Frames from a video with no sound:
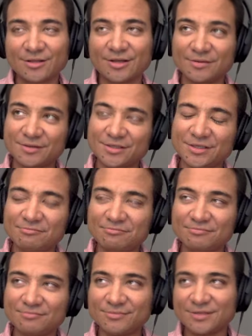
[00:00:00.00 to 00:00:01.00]
obviously,
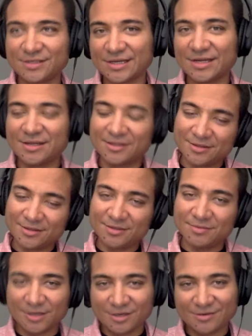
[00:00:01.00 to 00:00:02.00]
to cite
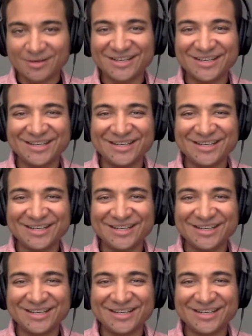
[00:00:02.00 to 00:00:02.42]
the book, right?